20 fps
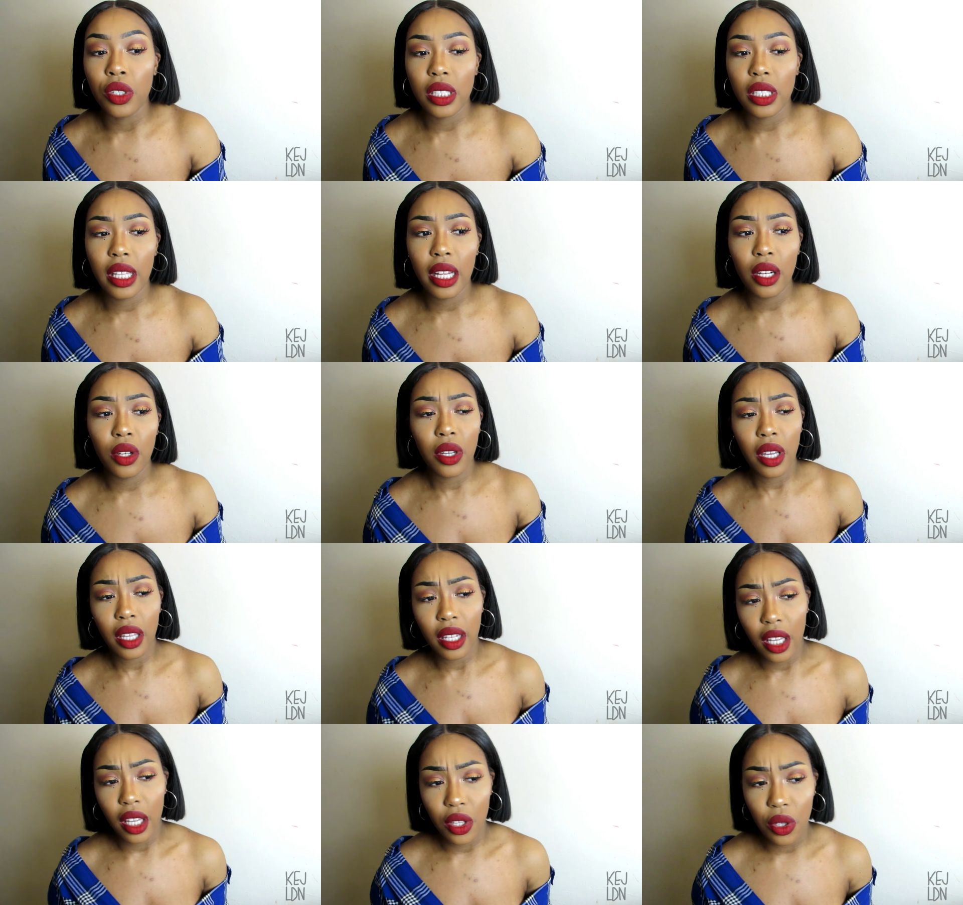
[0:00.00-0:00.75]
So they're
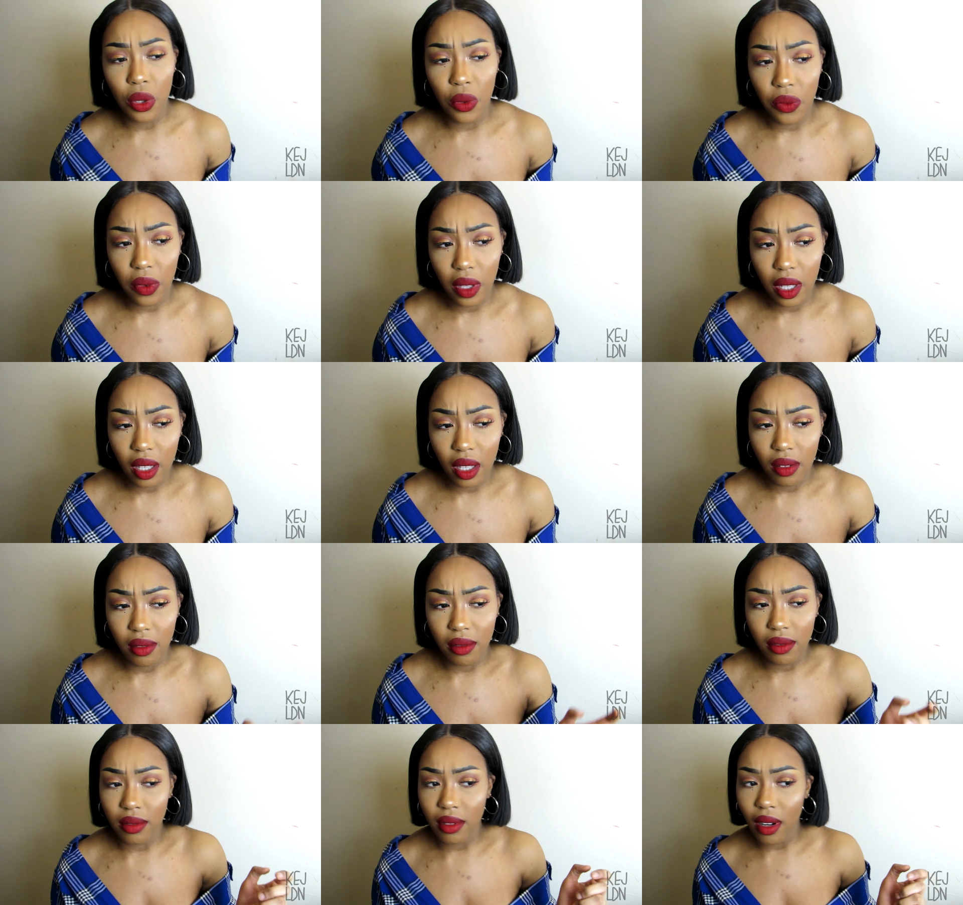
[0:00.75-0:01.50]
looking at you
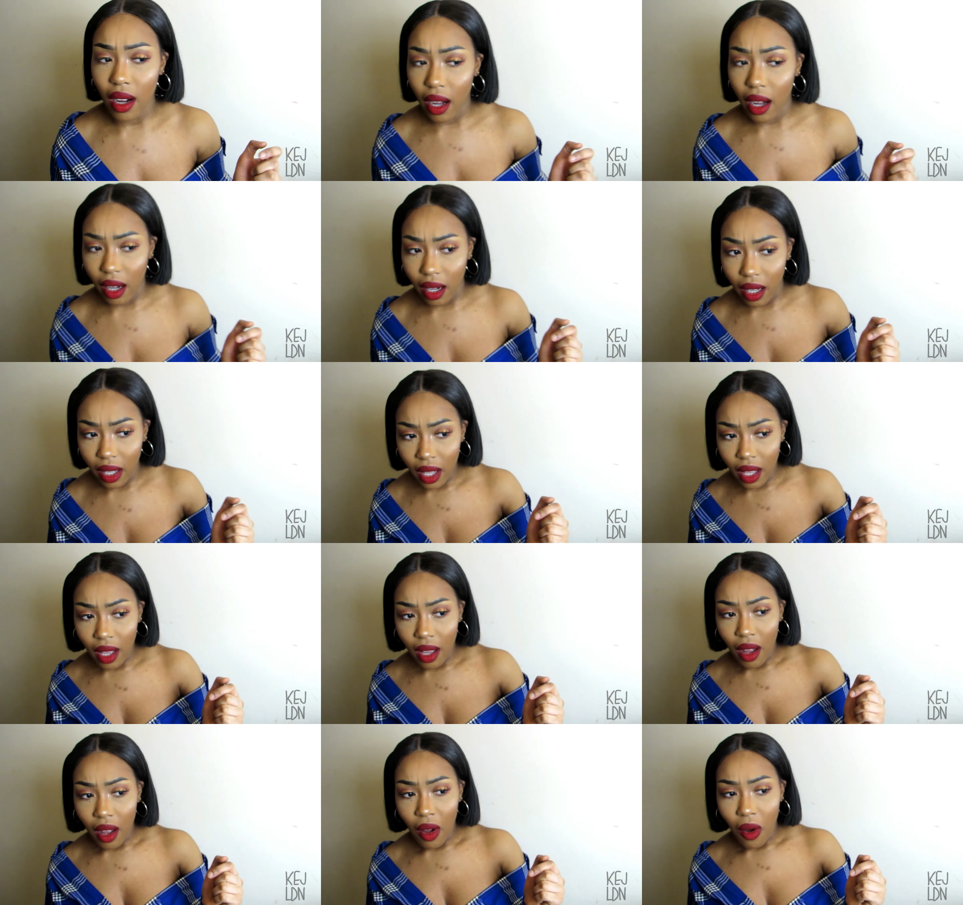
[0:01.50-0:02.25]
thinking, rah,
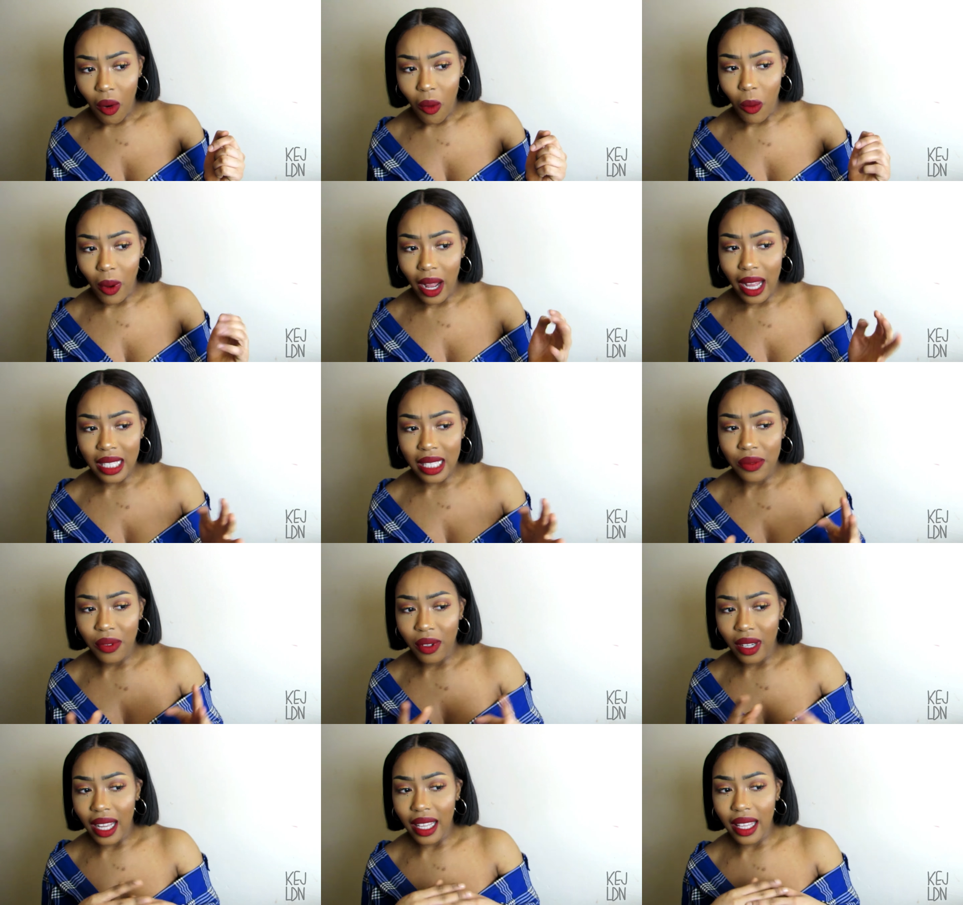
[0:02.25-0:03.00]
why
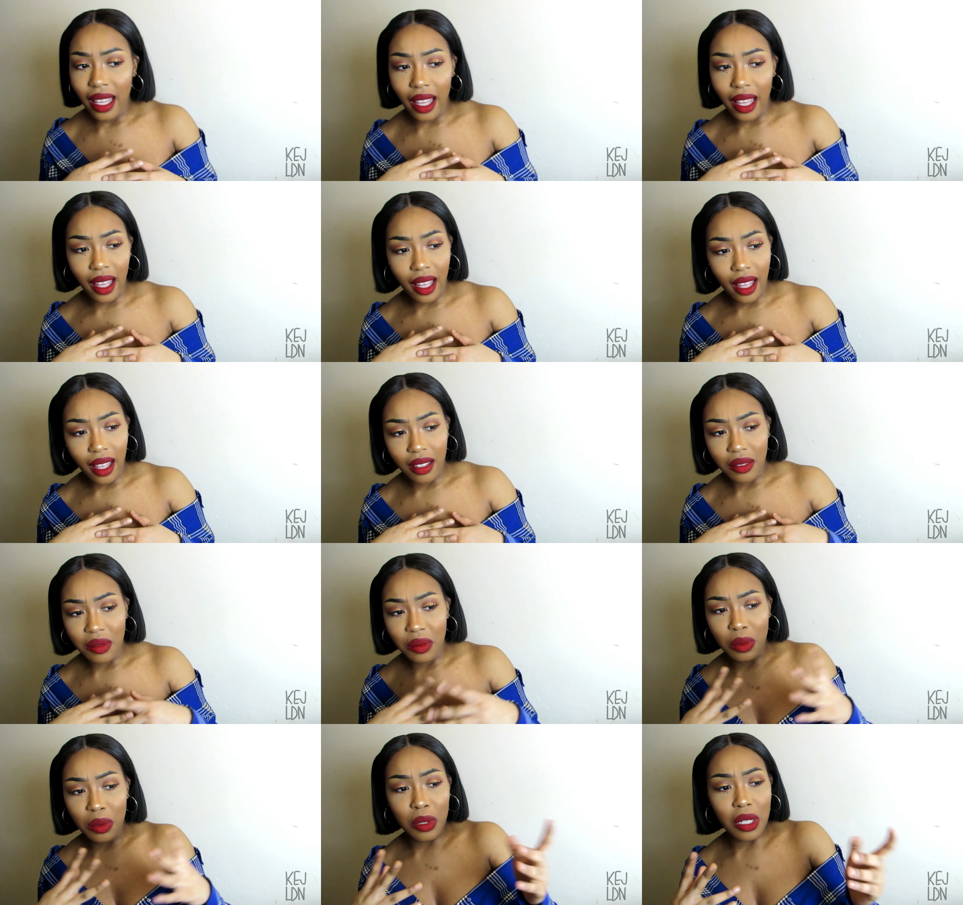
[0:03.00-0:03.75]
is
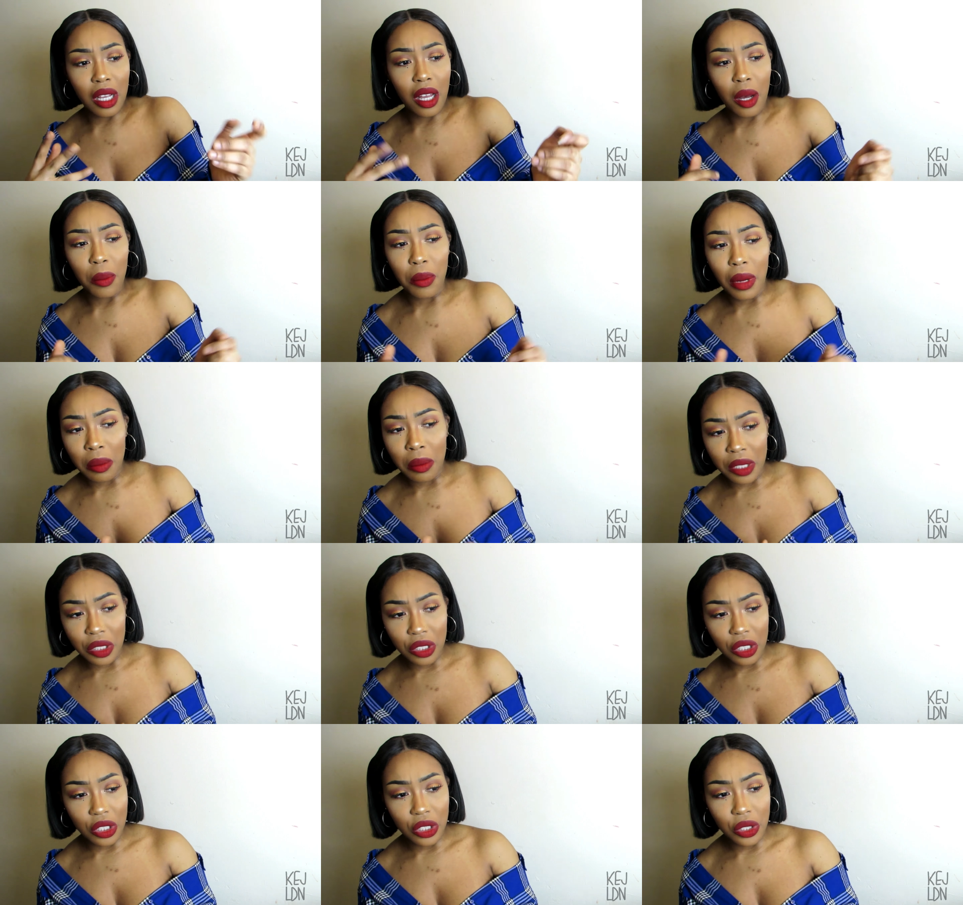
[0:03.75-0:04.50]
Folake, her bum
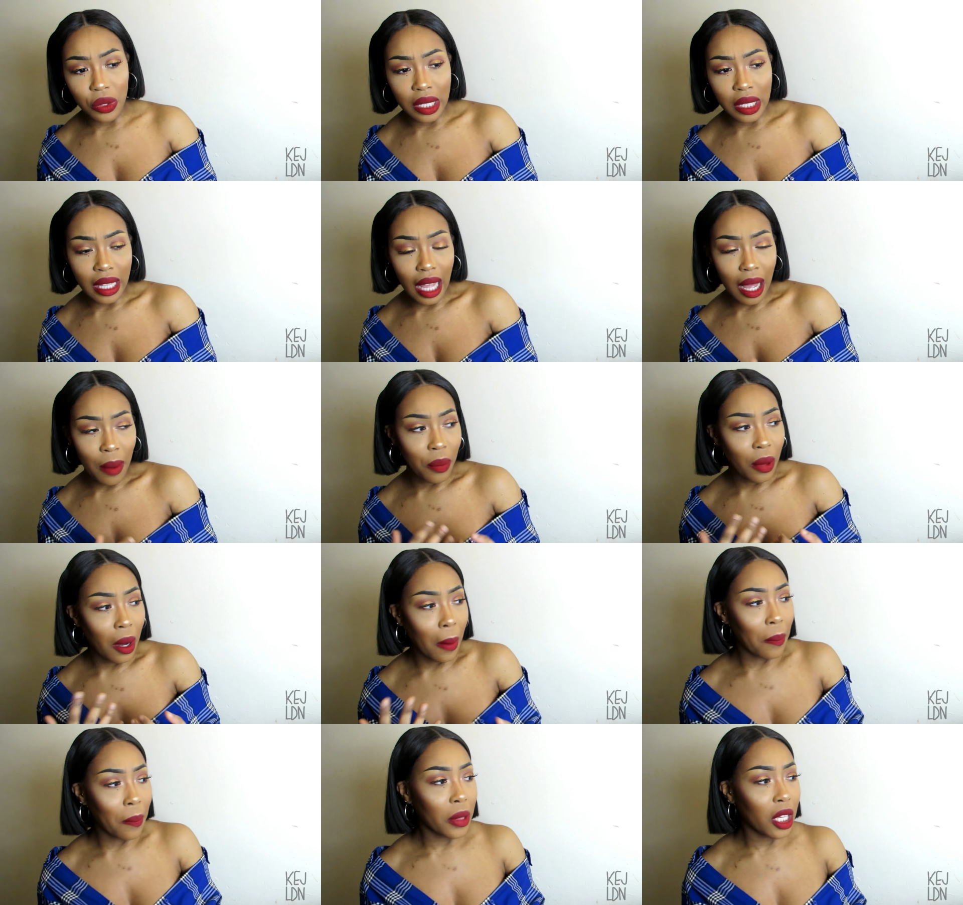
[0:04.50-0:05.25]
is just doing that,
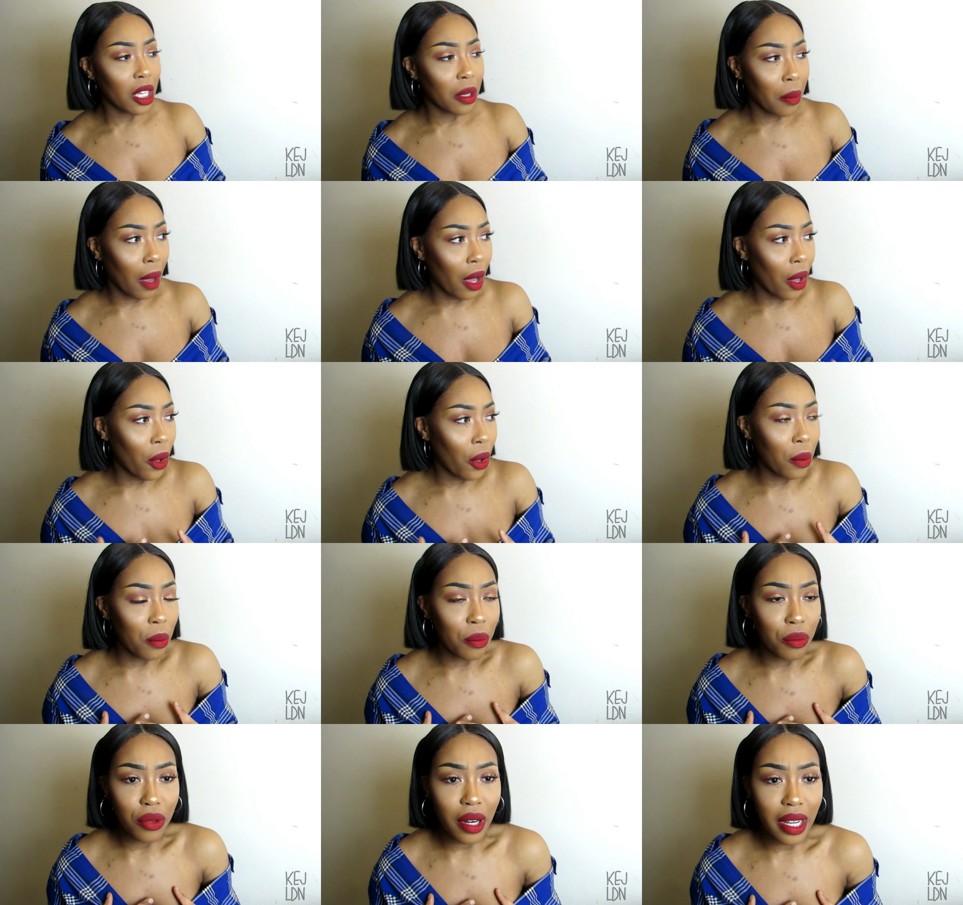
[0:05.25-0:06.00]
but me, my
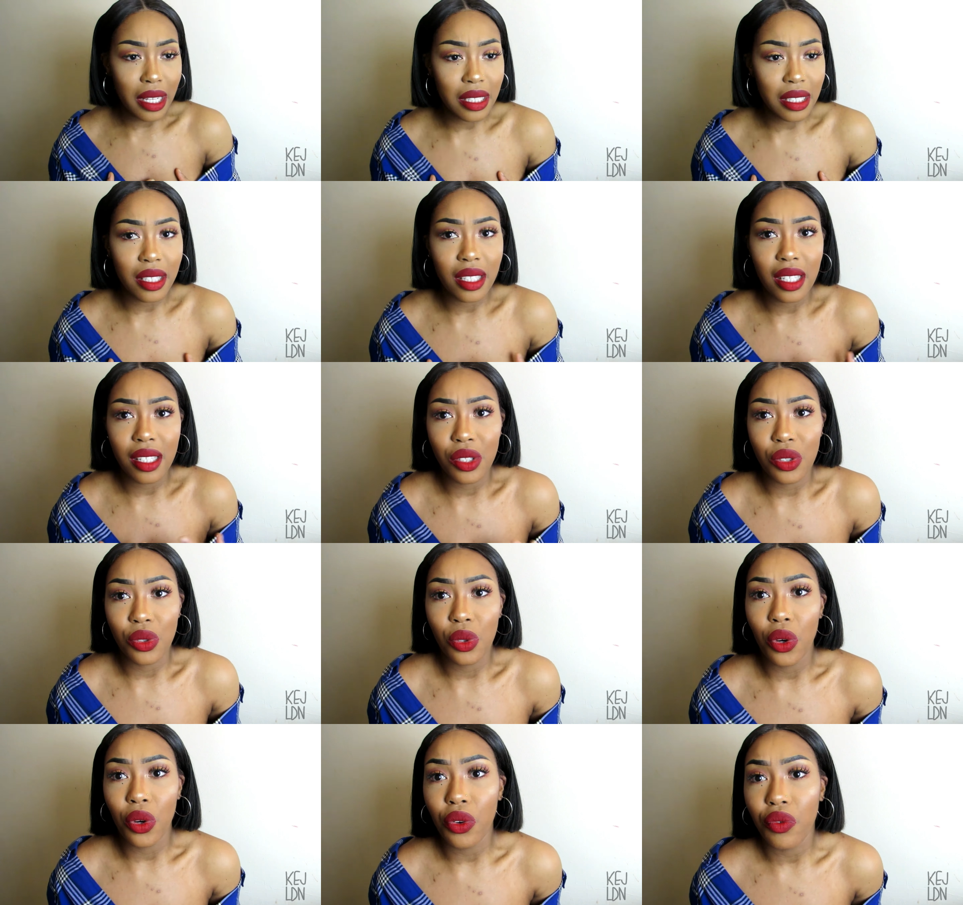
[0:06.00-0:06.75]
own breast
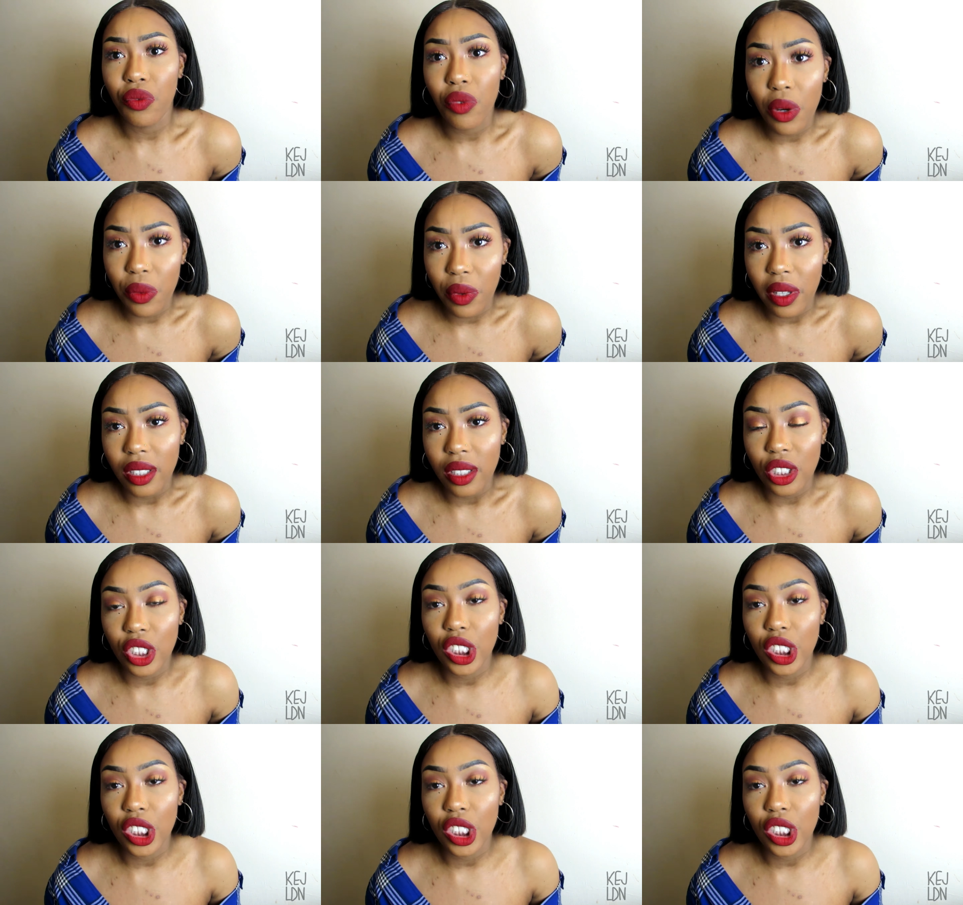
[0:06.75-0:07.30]
is not growing?